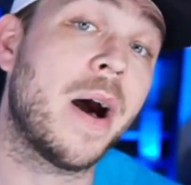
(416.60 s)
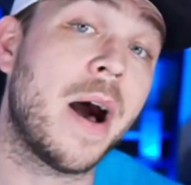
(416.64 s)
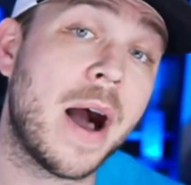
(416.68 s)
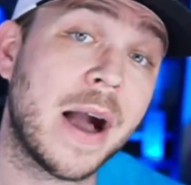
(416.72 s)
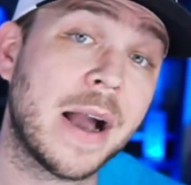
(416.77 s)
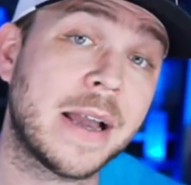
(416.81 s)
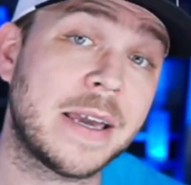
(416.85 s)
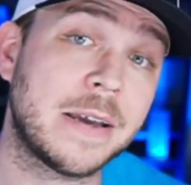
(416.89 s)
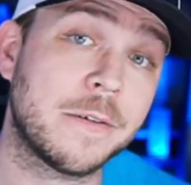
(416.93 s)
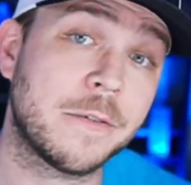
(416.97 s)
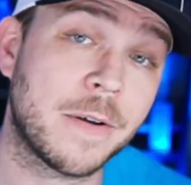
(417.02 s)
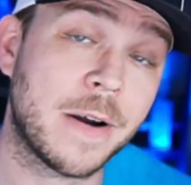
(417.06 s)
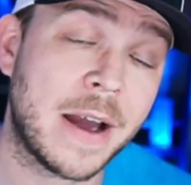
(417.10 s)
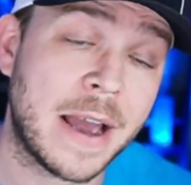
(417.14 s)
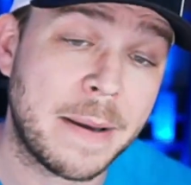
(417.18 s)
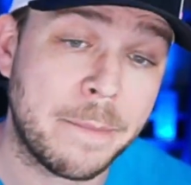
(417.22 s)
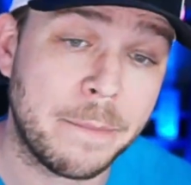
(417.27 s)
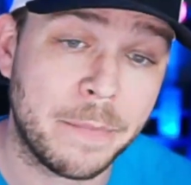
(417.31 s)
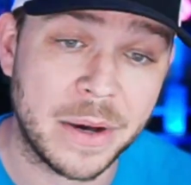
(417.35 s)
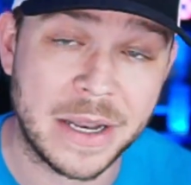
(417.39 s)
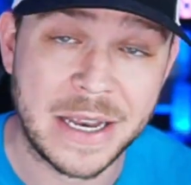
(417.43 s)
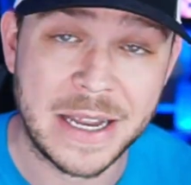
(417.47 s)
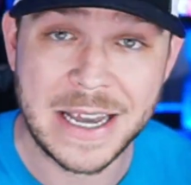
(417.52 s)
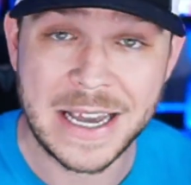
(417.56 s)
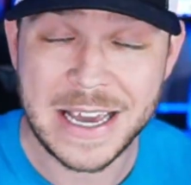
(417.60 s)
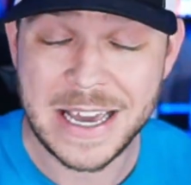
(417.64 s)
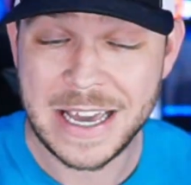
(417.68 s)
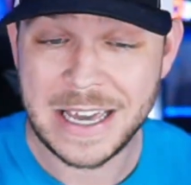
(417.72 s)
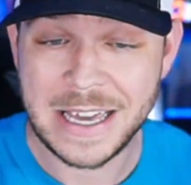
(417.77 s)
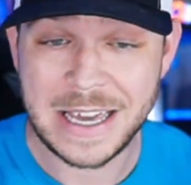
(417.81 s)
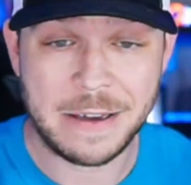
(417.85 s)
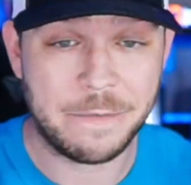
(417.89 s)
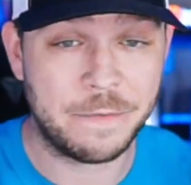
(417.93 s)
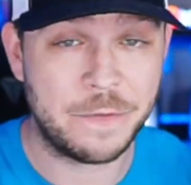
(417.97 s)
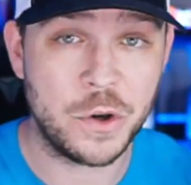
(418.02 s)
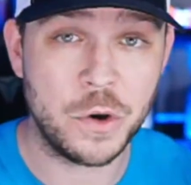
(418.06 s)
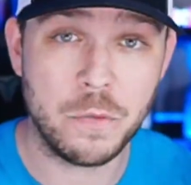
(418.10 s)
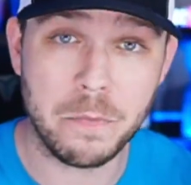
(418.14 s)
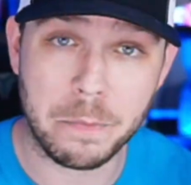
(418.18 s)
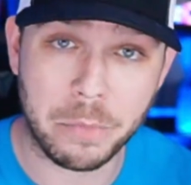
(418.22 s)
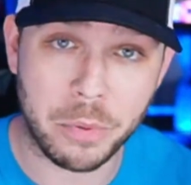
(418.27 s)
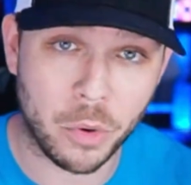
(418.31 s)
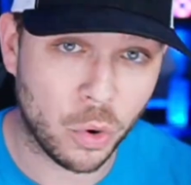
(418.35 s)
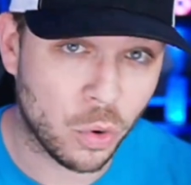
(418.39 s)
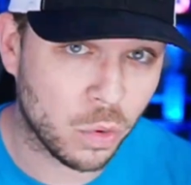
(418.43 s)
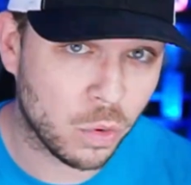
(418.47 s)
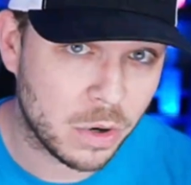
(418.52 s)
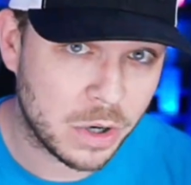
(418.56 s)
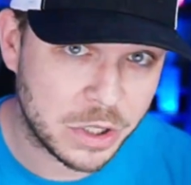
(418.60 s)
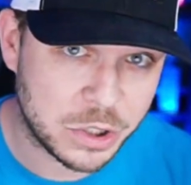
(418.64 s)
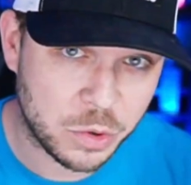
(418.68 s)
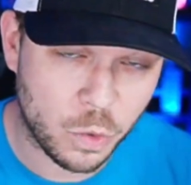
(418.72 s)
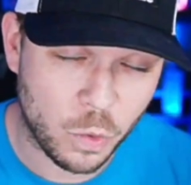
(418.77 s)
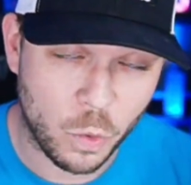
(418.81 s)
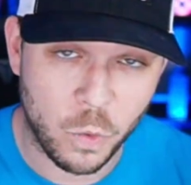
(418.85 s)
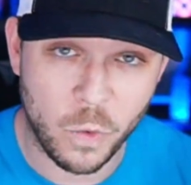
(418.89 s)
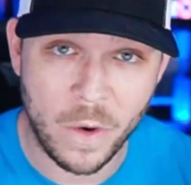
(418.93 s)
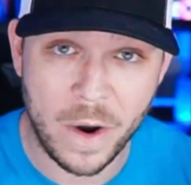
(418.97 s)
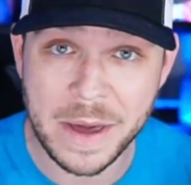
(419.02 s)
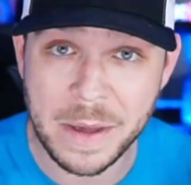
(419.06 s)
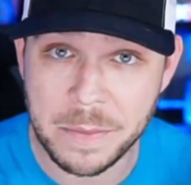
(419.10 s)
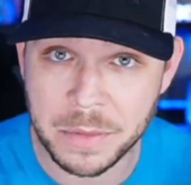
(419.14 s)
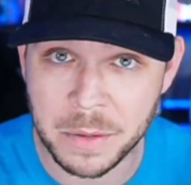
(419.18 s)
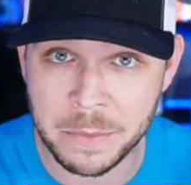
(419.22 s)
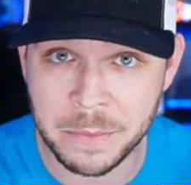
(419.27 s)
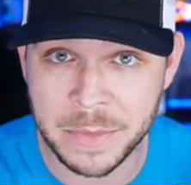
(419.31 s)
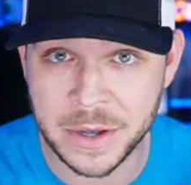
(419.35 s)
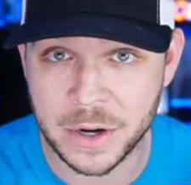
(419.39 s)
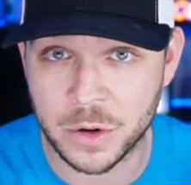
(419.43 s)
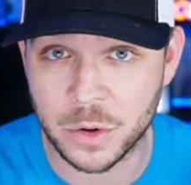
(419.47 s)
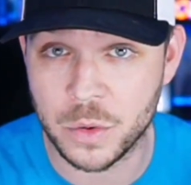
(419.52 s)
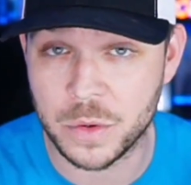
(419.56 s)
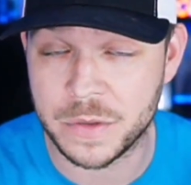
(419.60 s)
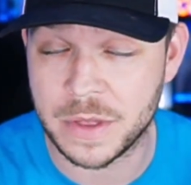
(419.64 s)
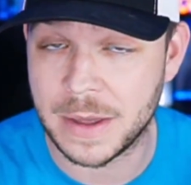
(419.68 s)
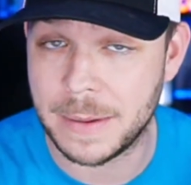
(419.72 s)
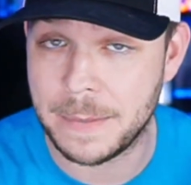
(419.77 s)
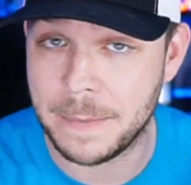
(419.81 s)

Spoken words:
the pocket, right? But if you bull rush right up the middle